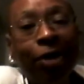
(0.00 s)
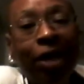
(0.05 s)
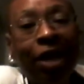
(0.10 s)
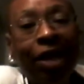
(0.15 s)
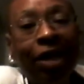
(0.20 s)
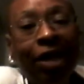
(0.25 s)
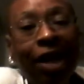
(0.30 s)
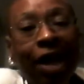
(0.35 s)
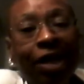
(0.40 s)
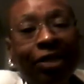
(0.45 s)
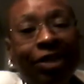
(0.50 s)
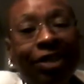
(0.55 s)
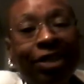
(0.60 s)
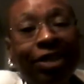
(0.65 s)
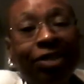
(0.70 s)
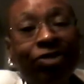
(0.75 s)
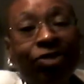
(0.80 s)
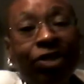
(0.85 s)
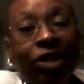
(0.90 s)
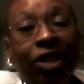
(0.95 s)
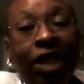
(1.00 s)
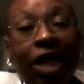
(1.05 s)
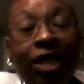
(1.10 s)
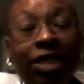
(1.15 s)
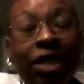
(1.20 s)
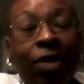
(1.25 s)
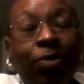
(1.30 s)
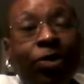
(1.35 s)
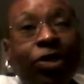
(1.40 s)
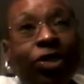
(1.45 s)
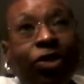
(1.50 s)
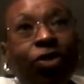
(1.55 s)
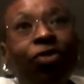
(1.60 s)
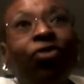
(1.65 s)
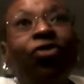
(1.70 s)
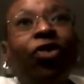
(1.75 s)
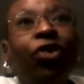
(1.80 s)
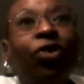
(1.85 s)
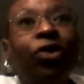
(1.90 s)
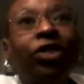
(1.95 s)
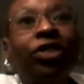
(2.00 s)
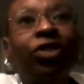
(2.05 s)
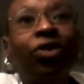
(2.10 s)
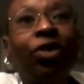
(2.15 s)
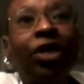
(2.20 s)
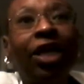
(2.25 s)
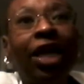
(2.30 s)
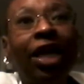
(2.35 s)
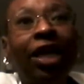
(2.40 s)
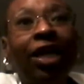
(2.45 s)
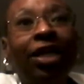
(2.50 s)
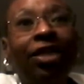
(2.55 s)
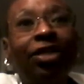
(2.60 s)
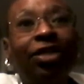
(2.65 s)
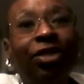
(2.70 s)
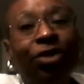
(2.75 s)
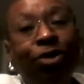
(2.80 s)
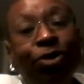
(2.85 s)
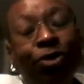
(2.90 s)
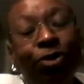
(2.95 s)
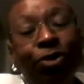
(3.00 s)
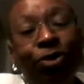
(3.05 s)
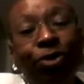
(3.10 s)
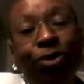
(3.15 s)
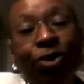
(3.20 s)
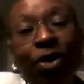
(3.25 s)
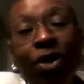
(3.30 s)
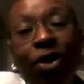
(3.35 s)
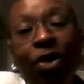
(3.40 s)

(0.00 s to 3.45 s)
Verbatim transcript: and I just realized I was so focused on getting to